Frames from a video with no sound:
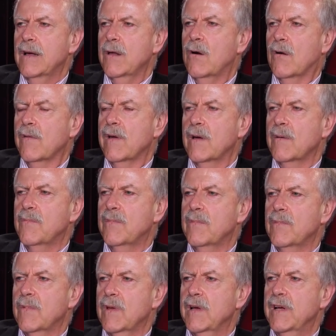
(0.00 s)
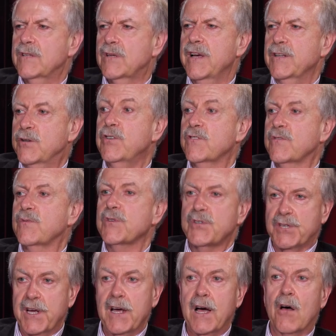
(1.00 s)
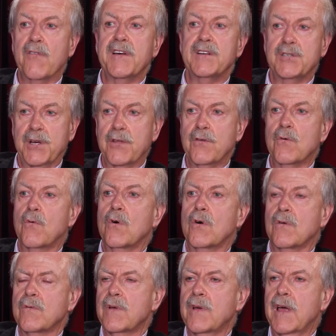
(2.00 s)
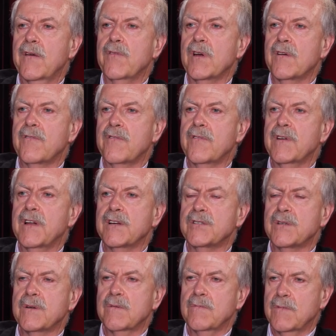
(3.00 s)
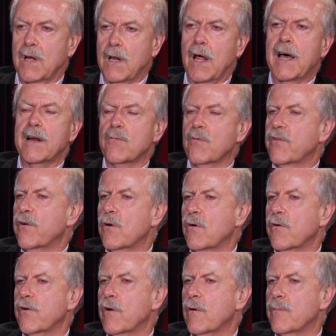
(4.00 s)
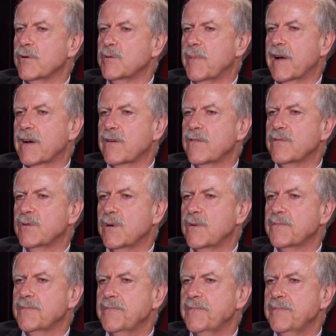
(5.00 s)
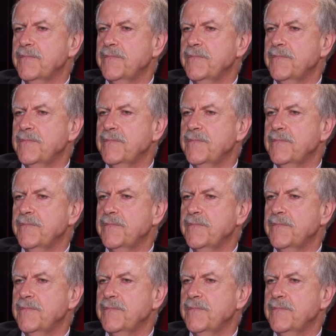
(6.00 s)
you know, it's useful to see how they see the world, even if it doesn't align with your perspective. So,